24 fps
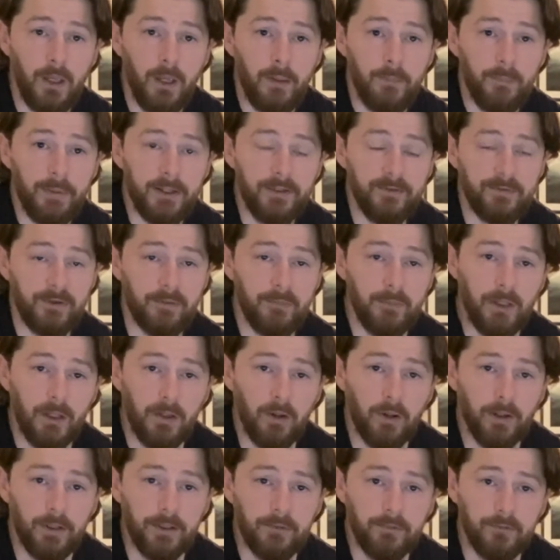Please give me a
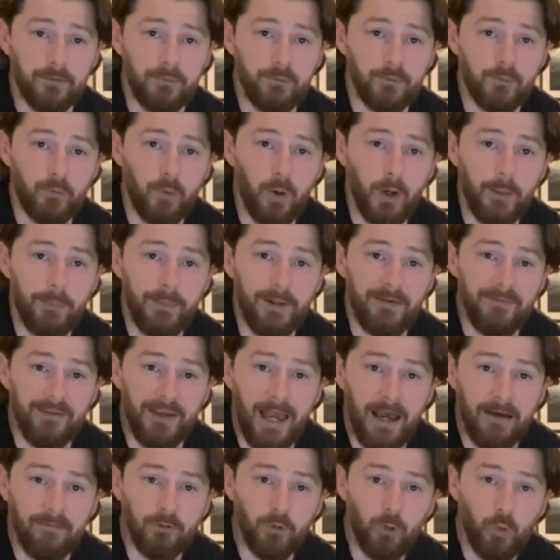like and subscribe if you
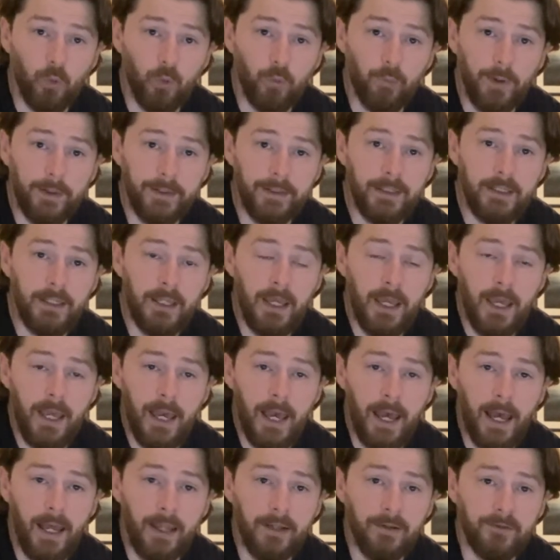haven't already,
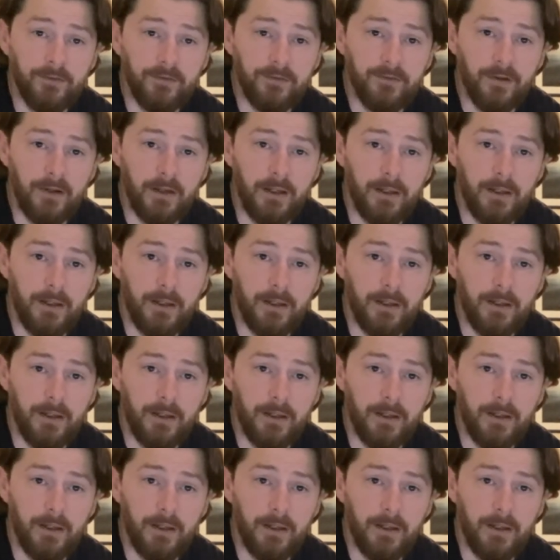and